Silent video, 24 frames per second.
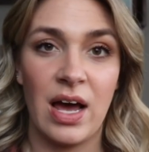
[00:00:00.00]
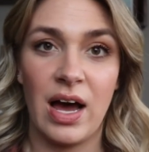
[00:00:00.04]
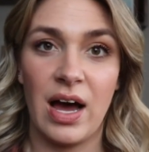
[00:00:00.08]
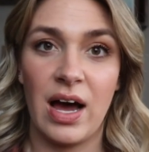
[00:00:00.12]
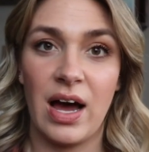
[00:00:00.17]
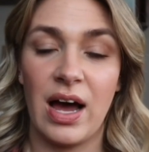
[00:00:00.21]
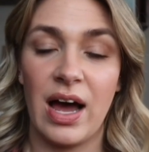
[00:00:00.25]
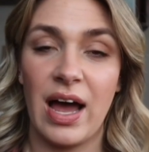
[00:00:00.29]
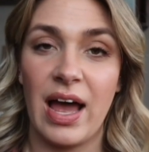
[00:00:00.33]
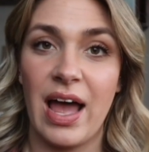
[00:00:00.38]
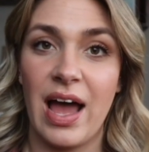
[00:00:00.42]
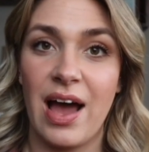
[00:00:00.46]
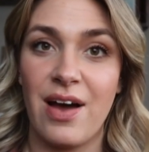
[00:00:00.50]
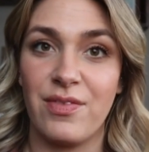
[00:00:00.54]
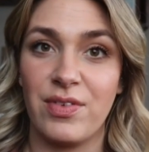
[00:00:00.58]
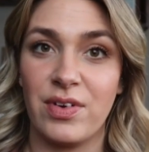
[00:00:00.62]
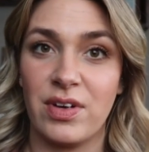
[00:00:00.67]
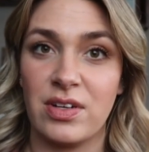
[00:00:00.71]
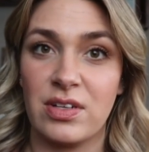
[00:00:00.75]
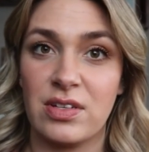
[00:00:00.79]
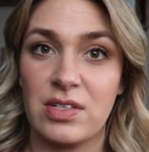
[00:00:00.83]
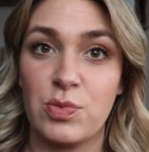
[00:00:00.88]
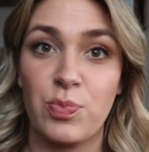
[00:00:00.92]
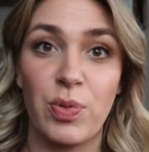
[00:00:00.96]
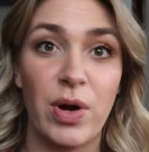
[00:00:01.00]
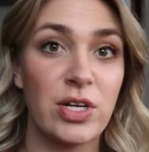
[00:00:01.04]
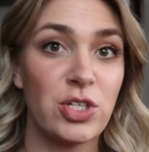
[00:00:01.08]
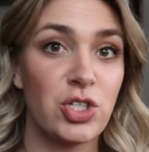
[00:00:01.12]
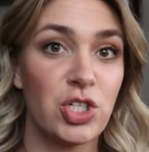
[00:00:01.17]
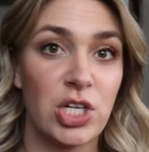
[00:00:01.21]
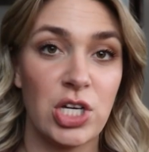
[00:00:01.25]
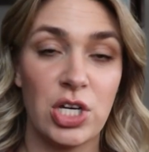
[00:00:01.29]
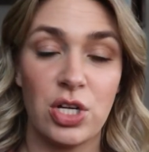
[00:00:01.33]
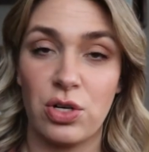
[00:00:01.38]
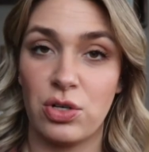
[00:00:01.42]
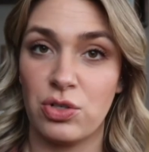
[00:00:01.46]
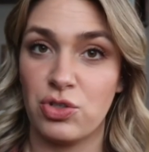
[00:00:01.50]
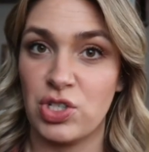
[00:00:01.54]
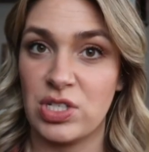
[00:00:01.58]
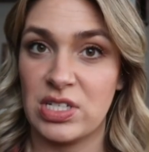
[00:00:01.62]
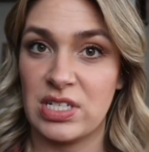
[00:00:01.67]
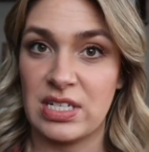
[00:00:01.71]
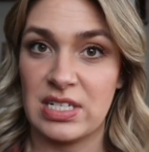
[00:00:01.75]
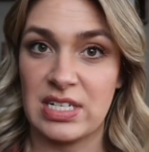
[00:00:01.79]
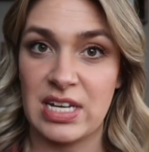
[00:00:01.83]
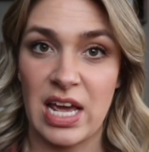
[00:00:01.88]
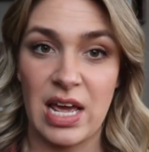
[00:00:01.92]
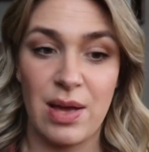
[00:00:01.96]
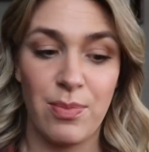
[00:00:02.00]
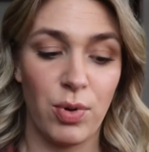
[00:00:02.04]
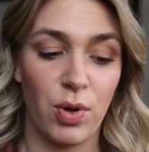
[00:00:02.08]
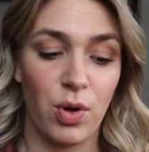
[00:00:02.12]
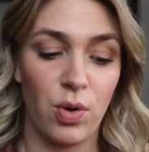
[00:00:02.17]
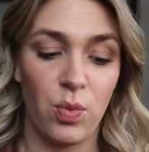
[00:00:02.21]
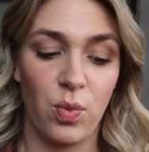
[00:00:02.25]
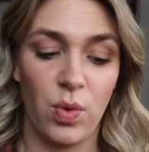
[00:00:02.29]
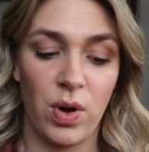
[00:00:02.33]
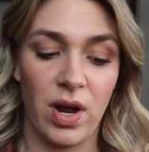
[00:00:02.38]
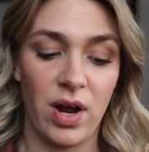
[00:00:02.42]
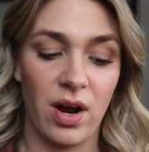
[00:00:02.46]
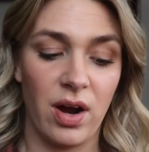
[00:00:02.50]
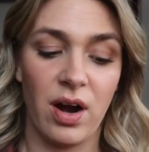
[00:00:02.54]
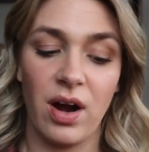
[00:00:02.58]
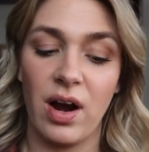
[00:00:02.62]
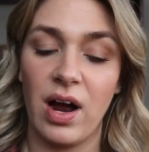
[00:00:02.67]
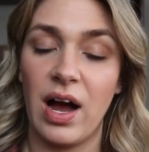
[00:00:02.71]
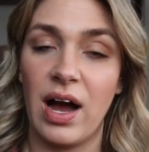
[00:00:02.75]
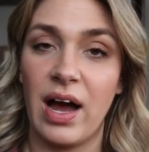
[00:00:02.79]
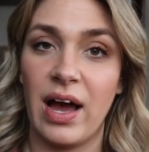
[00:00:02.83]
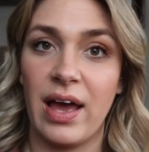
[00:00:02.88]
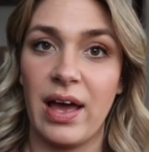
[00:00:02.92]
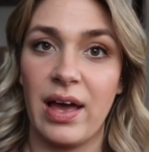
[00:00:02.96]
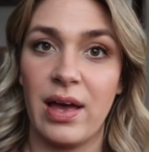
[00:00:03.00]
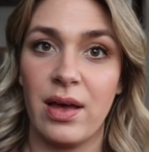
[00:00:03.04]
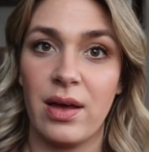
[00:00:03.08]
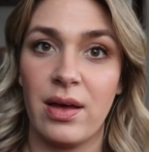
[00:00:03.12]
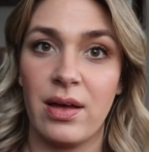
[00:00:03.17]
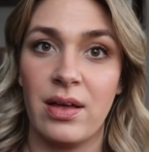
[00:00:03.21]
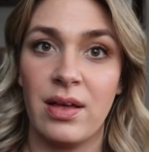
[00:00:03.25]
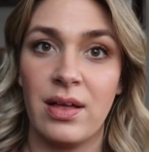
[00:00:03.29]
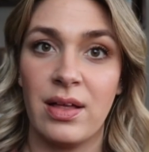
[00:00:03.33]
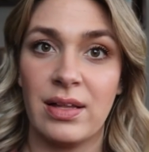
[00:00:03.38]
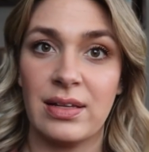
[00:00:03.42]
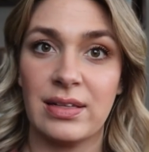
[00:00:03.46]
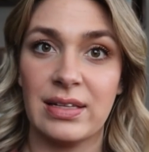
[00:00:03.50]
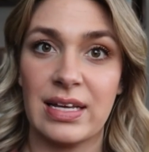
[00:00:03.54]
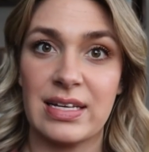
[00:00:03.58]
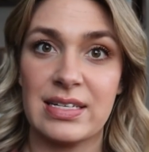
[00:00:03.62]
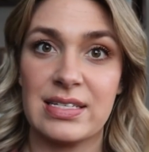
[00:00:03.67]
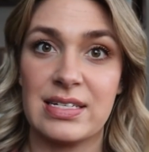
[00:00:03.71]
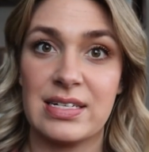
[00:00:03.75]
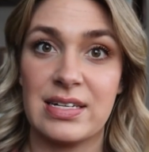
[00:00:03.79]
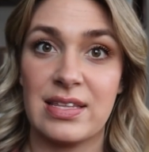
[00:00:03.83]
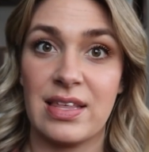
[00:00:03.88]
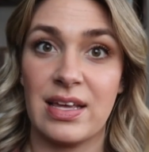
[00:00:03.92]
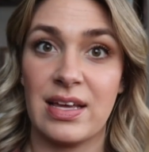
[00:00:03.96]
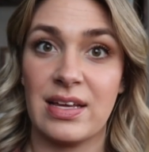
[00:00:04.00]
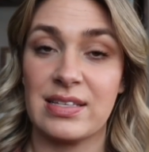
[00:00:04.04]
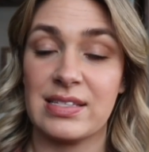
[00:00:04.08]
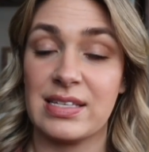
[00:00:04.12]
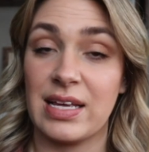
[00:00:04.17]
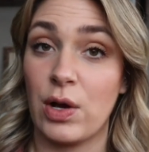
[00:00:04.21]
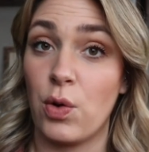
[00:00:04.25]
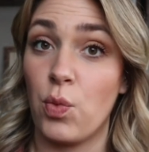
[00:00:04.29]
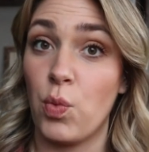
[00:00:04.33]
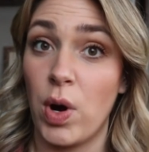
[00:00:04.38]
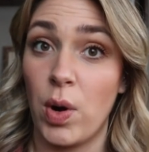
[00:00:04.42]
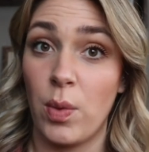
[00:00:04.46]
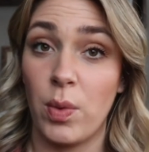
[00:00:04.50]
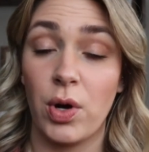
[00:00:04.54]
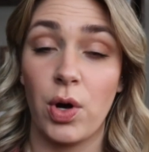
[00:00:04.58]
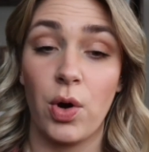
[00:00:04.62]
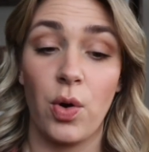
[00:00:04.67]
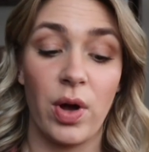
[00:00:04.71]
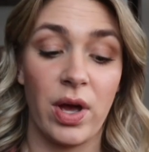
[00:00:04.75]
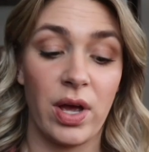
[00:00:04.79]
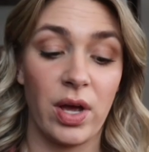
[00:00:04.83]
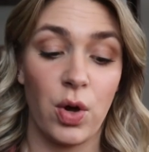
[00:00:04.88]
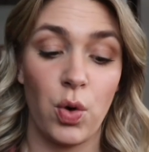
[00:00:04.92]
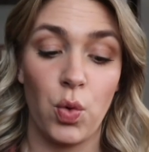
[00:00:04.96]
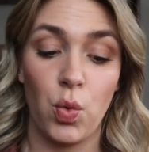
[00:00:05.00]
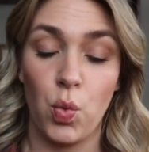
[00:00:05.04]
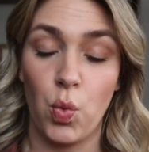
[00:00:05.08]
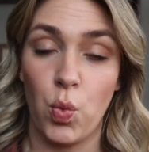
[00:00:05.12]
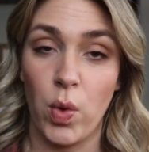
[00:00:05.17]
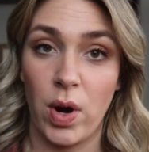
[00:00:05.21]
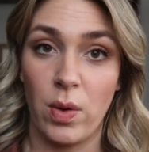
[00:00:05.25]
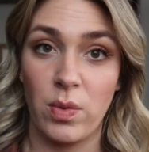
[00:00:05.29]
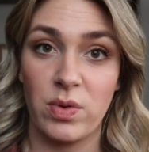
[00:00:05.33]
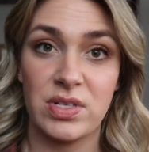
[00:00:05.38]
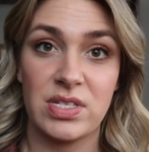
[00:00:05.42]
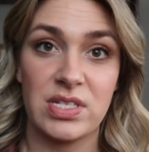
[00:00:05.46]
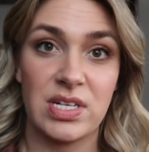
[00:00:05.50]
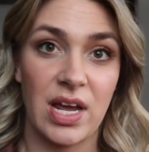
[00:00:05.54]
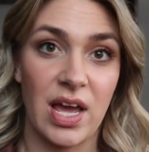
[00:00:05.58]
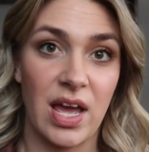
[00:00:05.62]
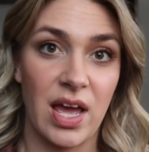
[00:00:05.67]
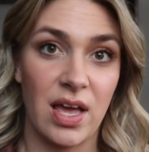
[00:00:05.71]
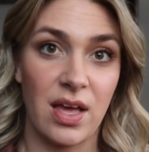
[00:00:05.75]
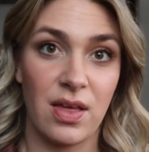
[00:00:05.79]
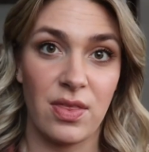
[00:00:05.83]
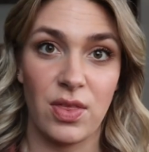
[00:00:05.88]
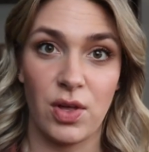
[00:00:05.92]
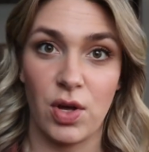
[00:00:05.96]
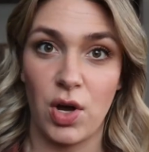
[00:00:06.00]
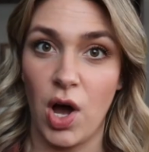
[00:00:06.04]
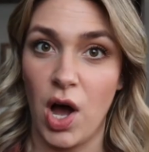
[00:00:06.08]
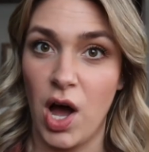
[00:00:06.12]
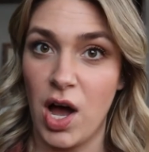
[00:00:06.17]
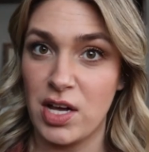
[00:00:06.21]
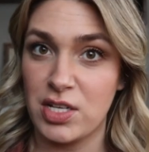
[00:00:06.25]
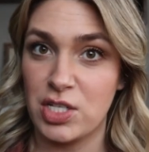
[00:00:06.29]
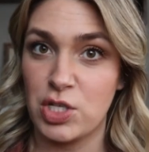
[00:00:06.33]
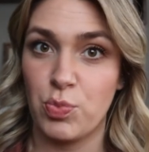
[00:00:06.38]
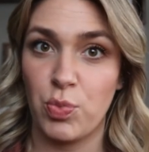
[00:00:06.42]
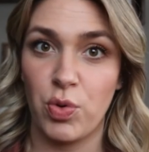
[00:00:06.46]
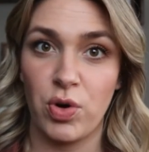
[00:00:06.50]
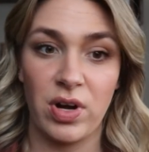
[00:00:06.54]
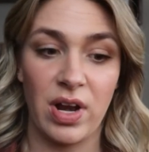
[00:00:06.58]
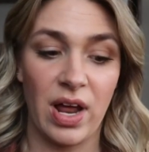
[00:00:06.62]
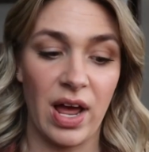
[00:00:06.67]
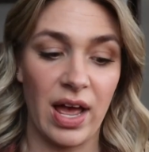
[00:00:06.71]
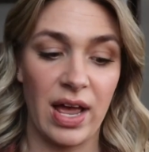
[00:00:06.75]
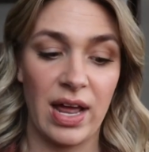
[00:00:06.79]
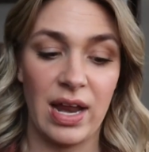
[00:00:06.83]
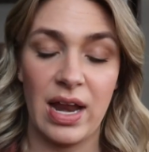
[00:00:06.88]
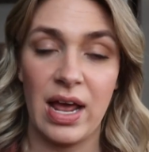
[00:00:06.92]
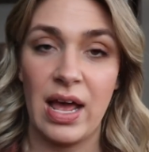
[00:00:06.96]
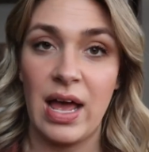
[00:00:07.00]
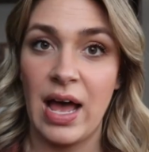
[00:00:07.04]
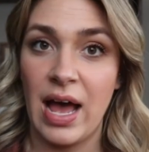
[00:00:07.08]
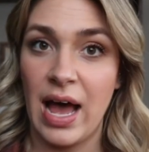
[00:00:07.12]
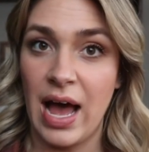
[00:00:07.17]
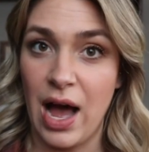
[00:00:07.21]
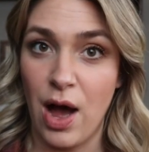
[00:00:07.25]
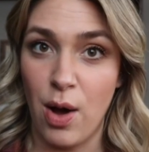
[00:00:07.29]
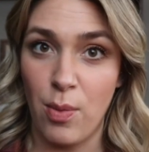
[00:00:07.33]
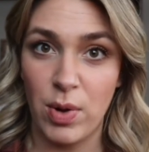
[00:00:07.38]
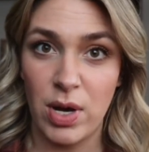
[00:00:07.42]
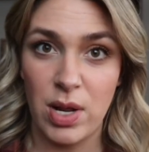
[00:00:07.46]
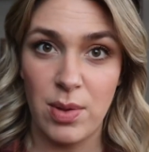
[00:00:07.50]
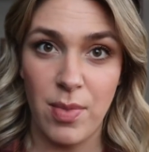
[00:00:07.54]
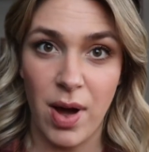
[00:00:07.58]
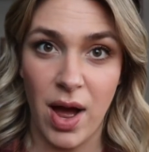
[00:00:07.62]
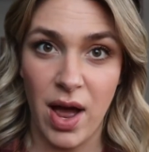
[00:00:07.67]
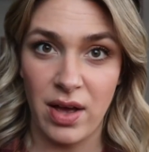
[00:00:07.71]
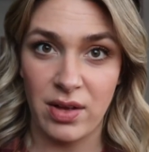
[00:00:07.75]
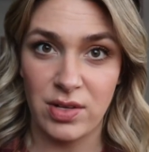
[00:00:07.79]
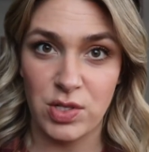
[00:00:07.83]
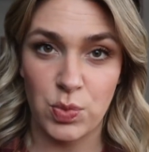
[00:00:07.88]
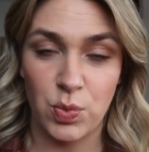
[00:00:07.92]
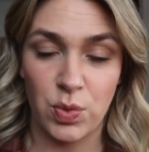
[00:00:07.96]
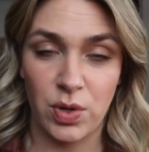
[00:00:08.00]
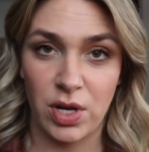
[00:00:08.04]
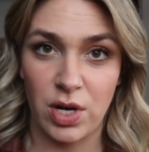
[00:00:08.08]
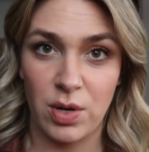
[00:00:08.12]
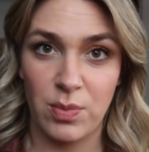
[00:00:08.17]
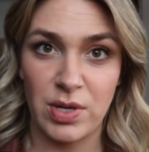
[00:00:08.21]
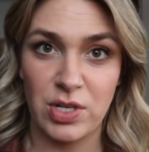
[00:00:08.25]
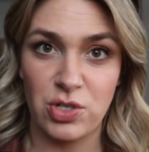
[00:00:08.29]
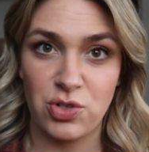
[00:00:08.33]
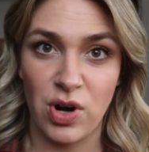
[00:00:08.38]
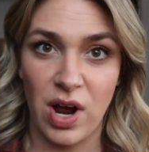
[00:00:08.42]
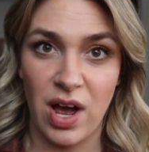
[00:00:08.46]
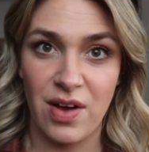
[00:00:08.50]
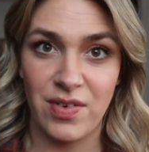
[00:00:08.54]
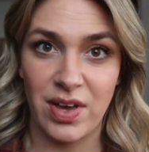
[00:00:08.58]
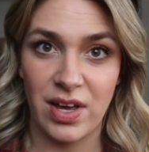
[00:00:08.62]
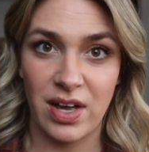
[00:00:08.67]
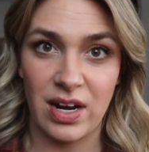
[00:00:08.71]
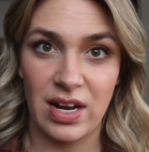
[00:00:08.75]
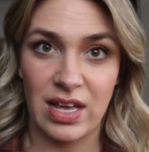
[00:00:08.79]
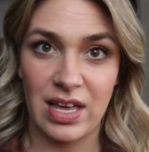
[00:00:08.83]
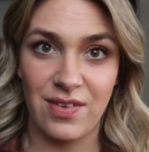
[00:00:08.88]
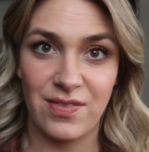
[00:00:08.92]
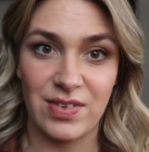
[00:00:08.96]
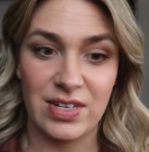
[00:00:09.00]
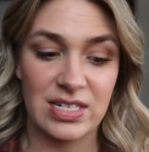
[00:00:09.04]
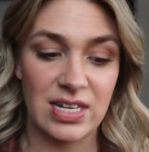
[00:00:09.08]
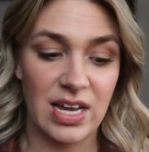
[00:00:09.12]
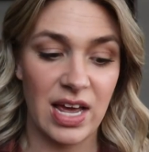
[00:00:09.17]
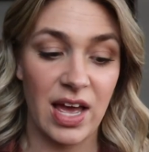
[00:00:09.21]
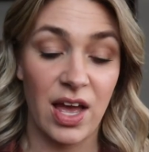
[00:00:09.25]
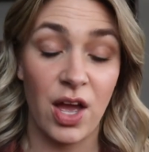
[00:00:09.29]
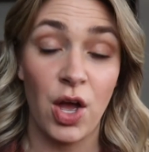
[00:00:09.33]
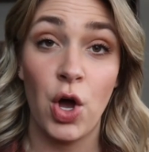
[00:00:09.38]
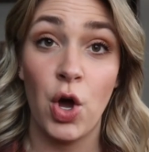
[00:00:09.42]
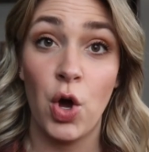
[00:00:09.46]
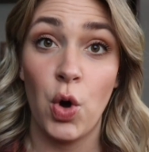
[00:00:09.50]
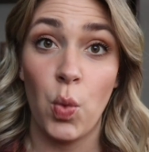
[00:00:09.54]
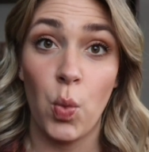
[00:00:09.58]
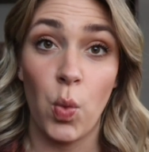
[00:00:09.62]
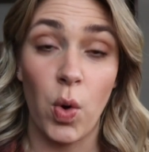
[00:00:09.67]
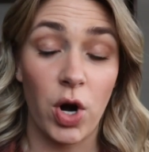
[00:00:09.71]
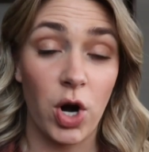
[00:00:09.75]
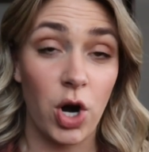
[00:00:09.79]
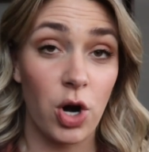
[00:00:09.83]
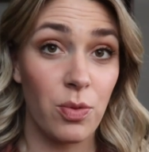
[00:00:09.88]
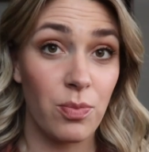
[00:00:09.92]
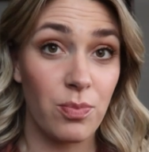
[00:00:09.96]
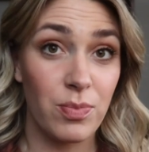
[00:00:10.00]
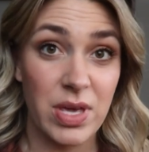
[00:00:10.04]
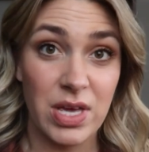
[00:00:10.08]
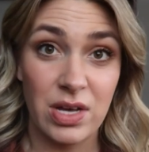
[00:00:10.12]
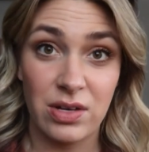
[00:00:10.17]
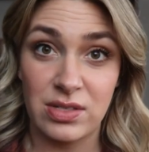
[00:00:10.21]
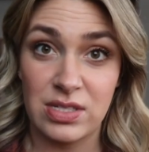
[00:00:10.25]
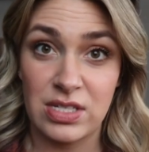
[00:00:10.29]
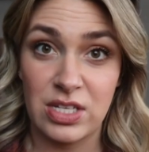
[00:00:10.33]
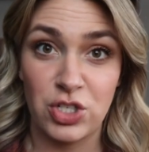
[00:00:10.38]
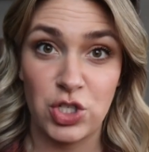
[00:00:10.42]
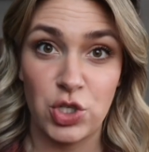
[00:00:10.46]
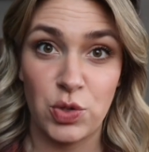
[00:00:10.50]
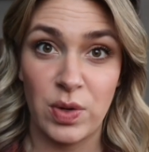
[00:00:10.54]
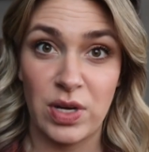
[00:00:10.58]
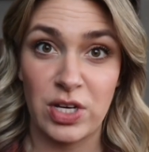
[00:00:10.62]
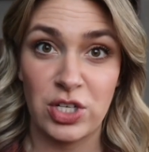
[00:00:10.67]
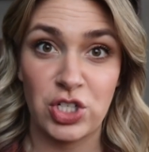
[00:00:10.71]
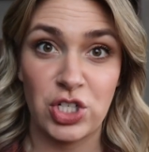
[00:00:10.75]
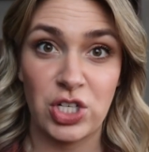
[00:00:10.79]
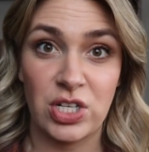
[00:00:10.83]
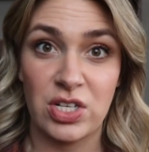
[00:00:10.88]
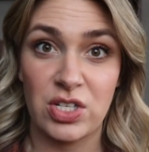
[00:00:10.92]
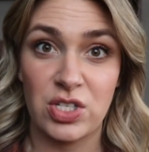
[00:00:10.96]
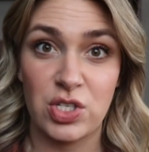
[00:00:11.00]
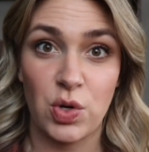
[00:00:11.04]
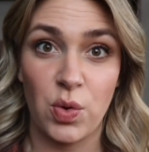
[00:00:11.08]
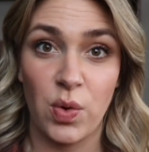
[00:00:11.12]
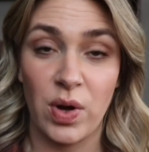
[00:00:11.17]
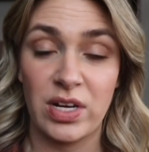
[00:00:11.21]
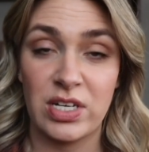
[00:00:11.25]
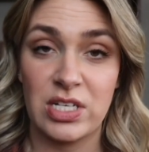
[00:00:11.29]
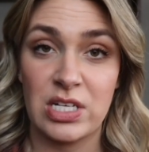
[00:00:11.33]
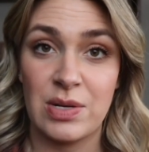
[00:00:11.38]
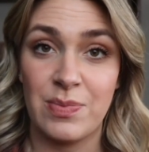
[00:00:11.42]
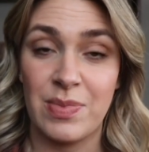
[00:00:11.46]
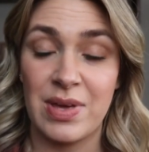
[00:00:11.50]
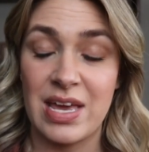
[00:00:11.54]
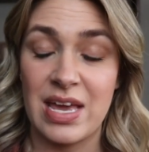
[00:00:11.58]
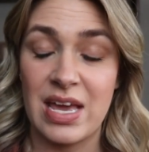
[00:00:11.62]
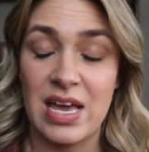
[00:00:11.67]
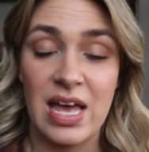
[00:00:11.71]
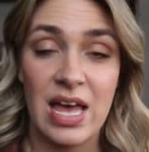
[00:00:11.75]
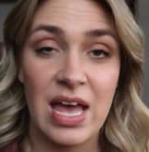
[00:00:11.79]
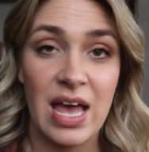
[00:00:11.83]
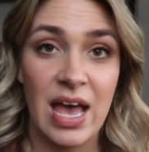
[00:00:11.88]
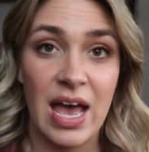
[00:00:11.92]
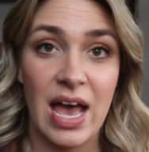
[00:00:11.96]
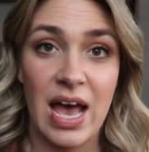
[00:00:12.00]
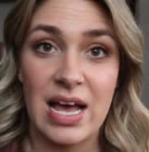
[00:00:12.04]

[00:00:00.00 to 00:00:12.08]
Uh, I have a spreadsheet or just a table where I list things like where we're going, where we're staying, the cost per night, how many miles we're going to be driving on a given day, what our meal situation is going to be,